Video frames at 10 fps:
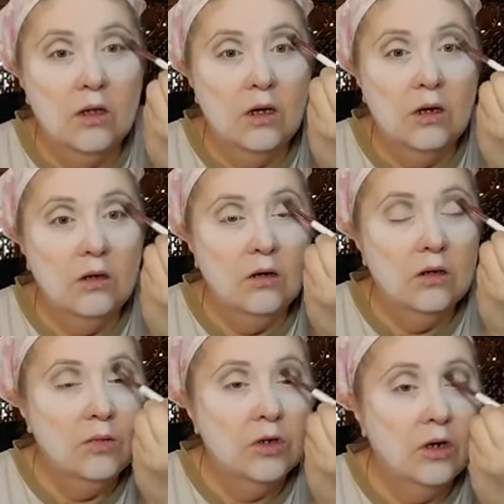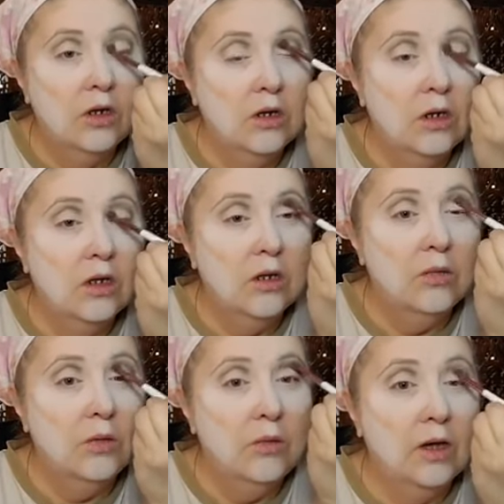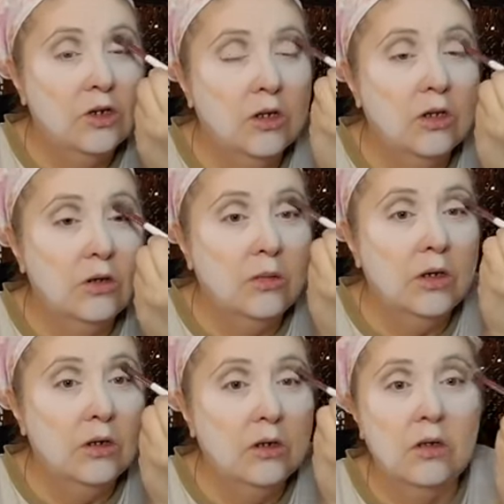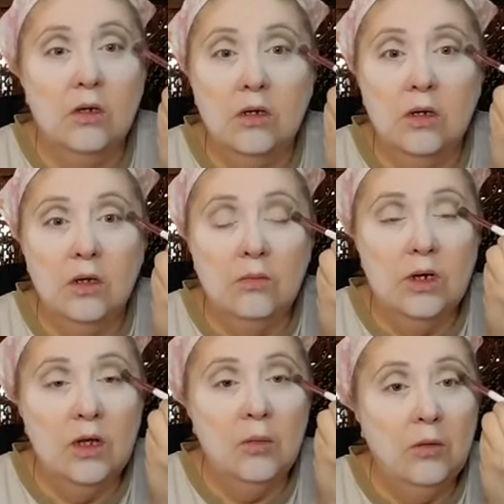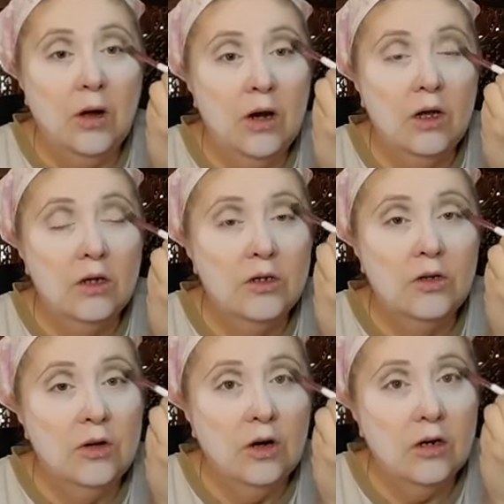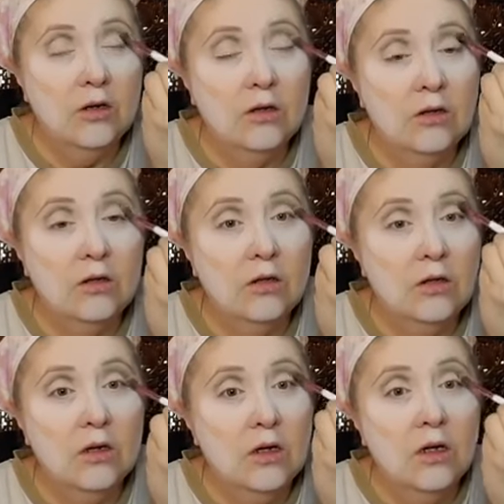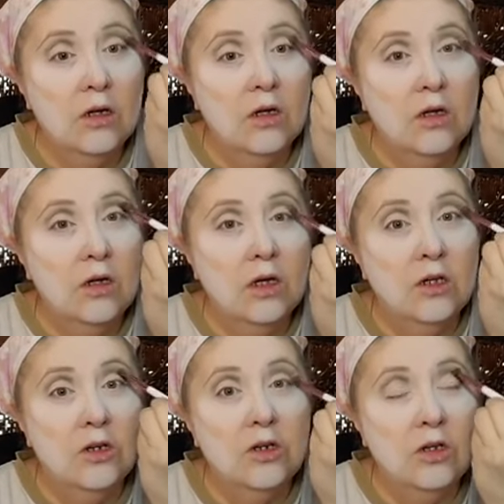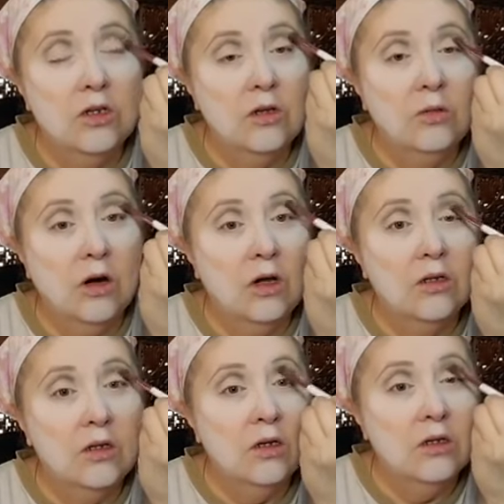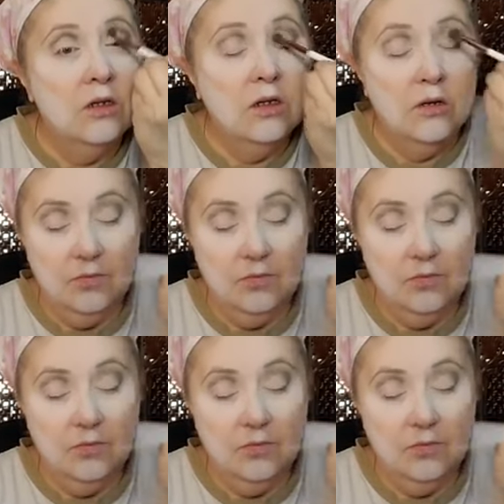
There. Starting to get them to match a little bit. But now my right eye is too dark. It's just a process.